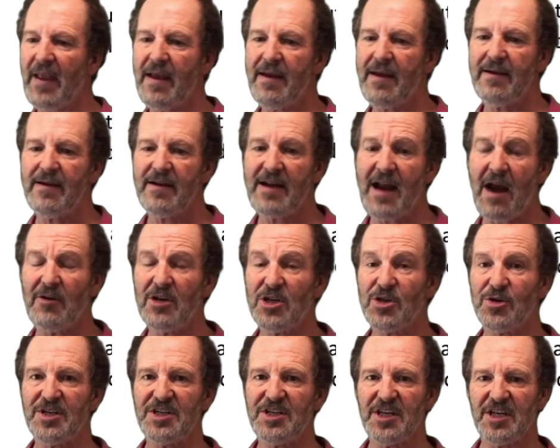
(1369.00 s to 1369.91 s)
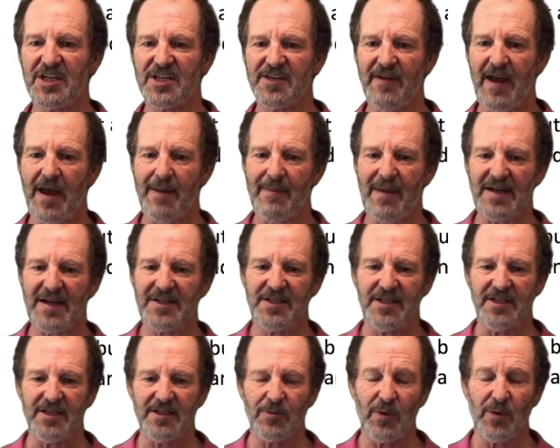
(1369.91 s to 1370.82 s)
Characteristics of air
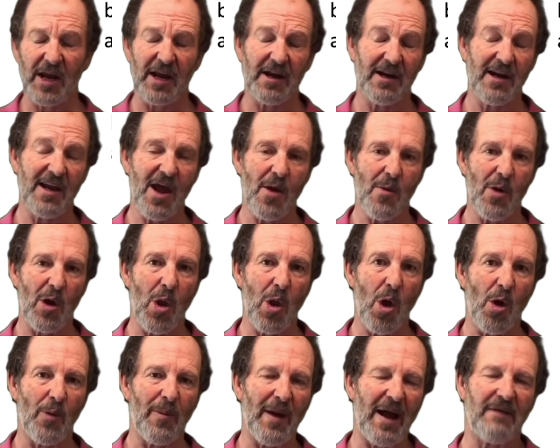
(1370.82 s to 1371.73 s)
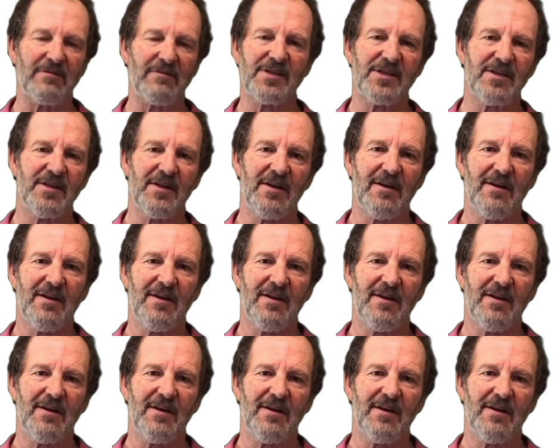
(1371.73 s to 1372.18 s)
masses. We can know a lot about